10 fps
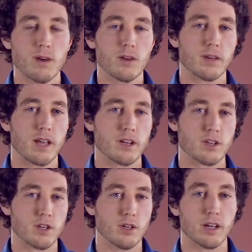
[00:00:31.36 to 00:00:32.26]

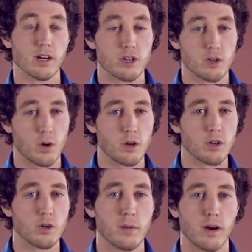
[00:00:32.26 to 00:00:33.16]
verification, you'll get a
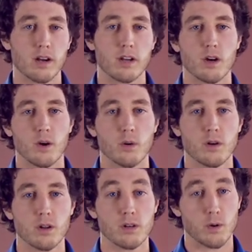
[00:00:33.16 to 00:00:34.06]
short numeric code,
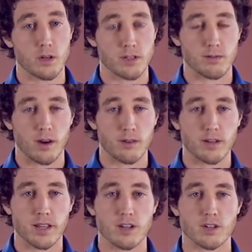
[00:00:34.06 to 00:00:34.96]
known as a
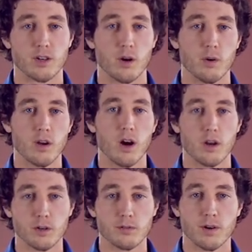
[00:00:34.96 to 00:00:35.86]
verification code,
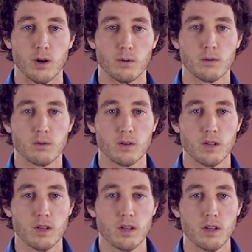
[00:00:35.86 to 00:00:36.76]
on your phone.
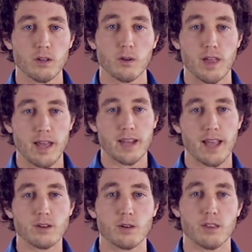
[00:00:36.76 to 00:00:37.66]
You'll then
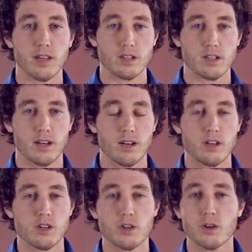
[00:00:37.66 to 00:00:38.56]
enter this in
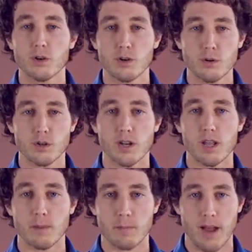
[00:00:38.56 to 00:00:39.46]
addition to your
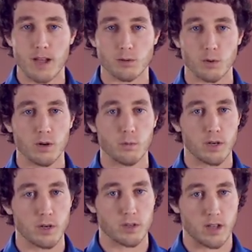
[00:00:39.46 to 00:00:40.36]
username and password
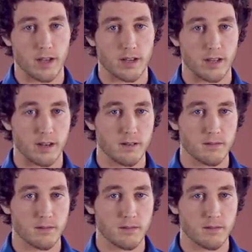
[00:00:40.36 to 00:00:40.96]
when you sign in.